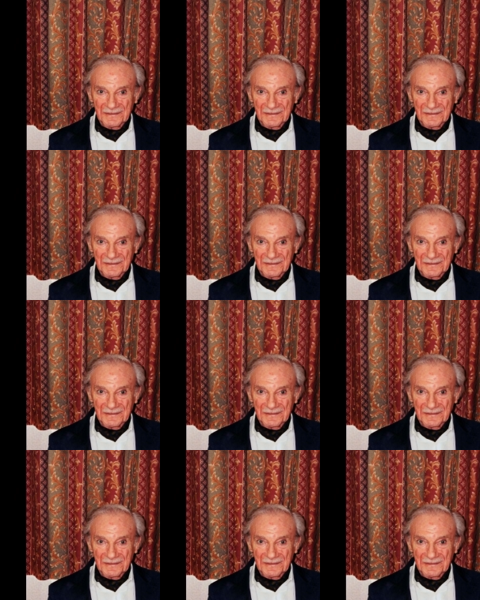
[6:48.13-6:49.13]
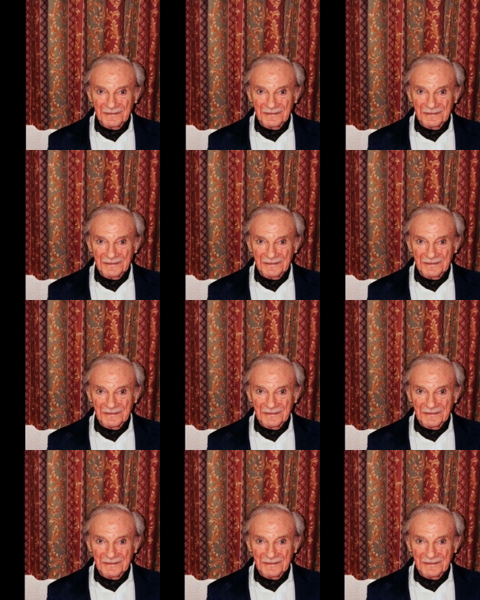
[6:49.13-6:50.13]

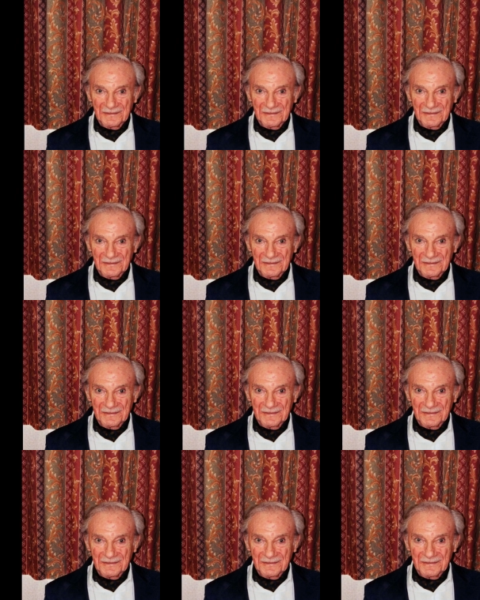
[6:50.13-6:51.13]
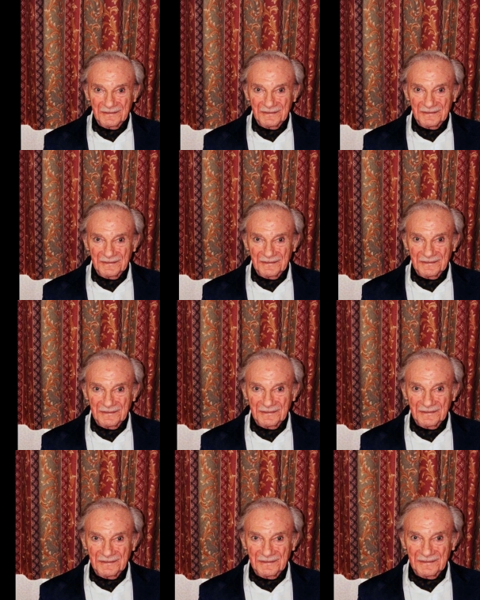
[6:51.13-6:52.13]

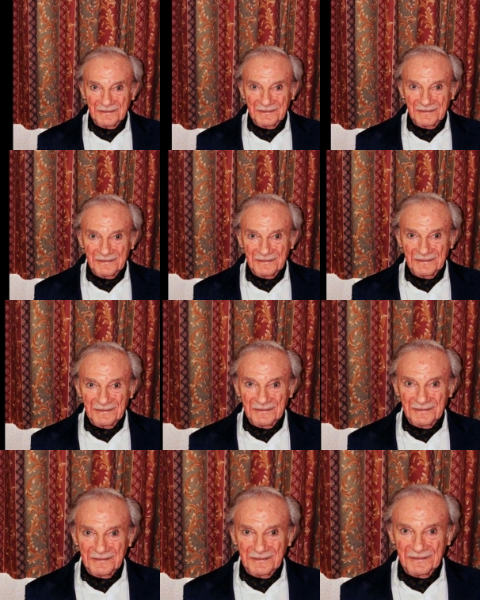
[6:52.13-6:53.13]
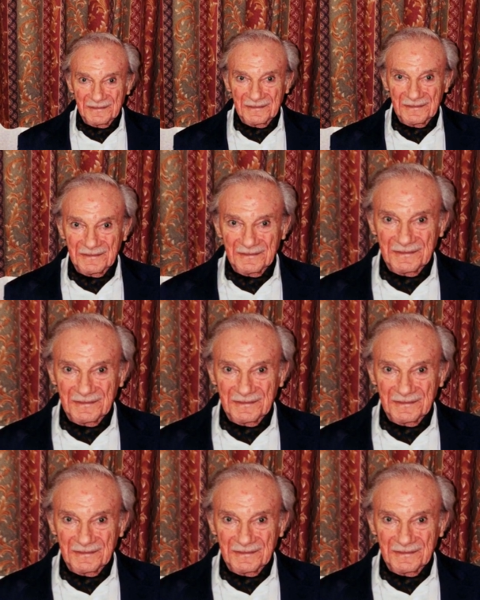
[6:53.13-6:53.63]
Nobody speaks.